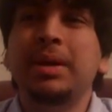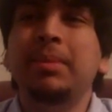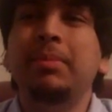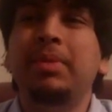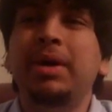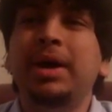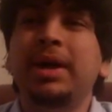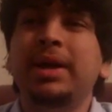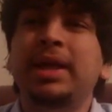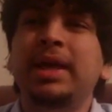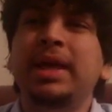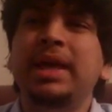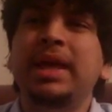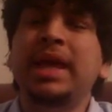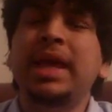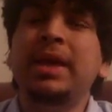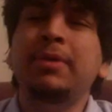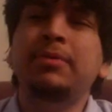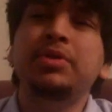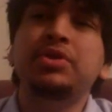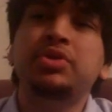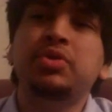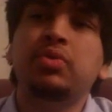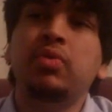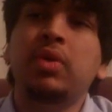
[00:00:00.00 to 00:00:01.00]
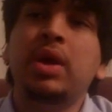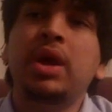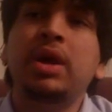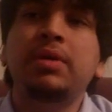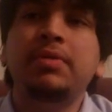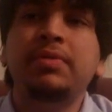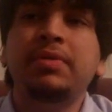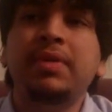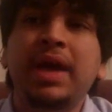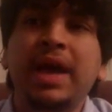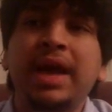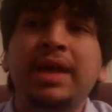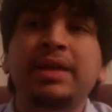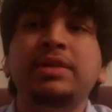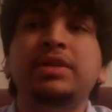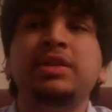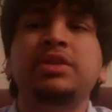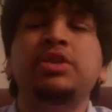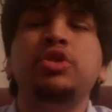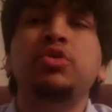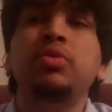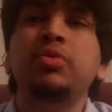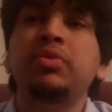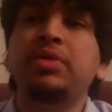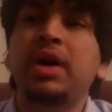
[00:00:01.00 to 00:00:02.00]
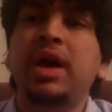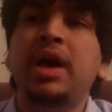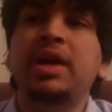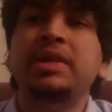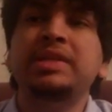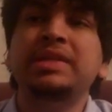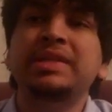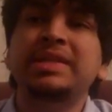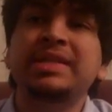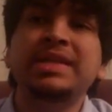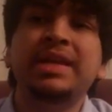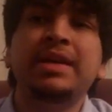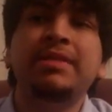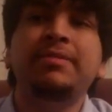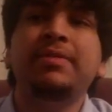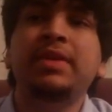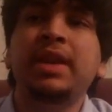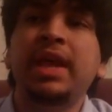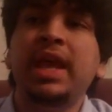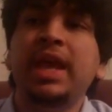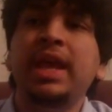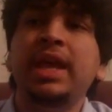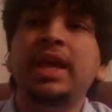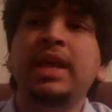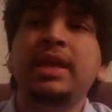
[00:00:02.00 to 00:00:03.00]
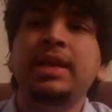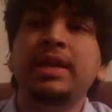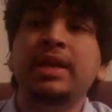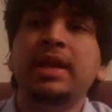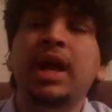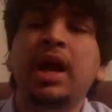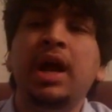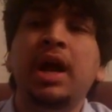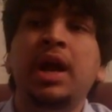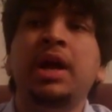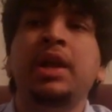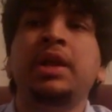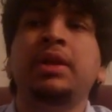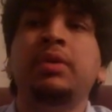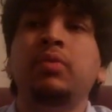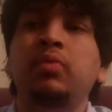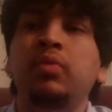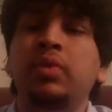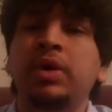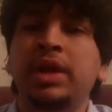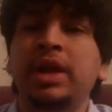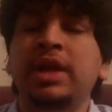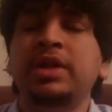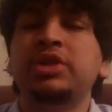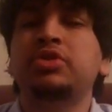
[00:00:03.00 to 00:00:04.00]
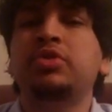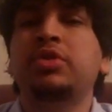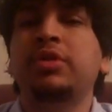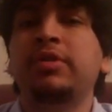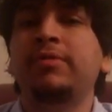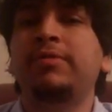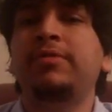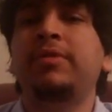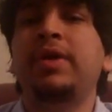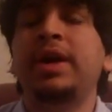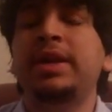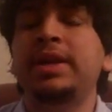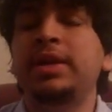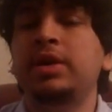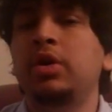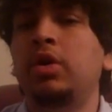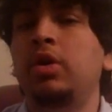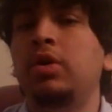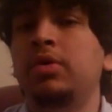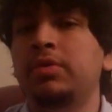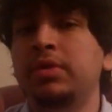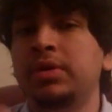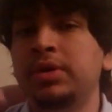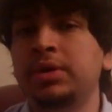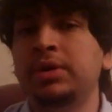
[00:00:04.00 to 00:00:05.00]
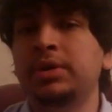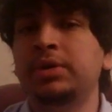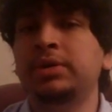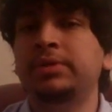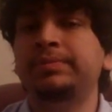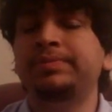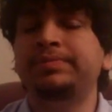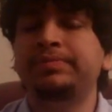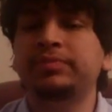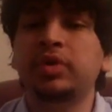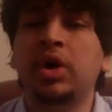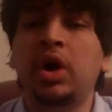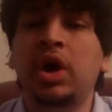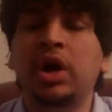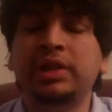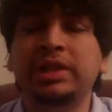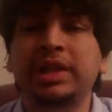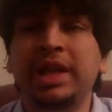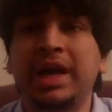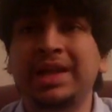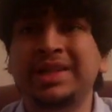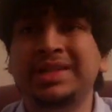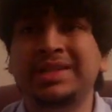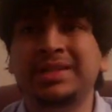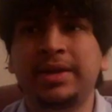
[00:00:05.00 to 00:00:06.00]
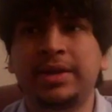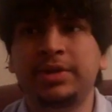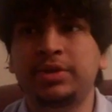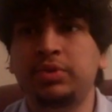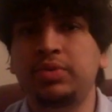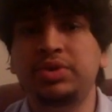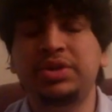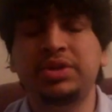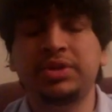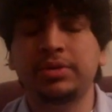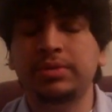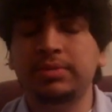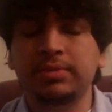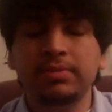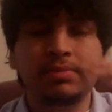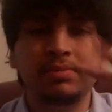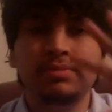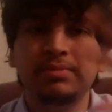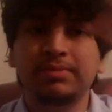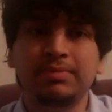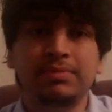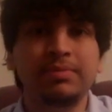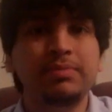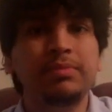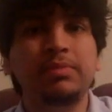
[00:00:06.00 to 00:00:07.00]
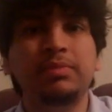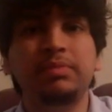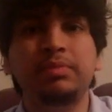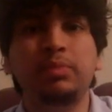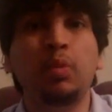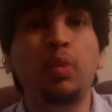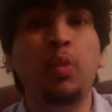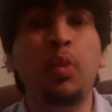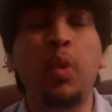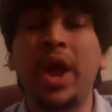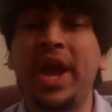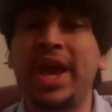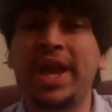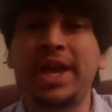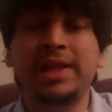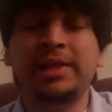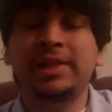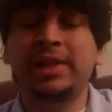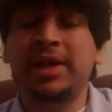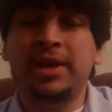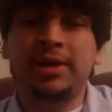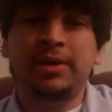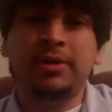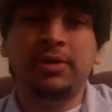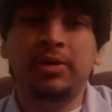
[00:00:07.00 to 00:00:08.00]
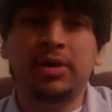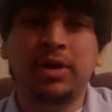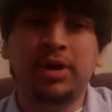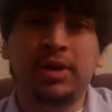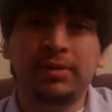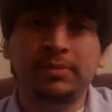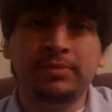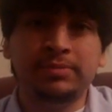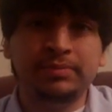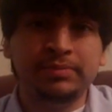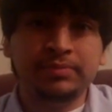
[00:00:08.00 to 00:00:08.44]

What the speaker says: But it was around that 2007, 8, 9 when I started finding all the online sites, which is way later on.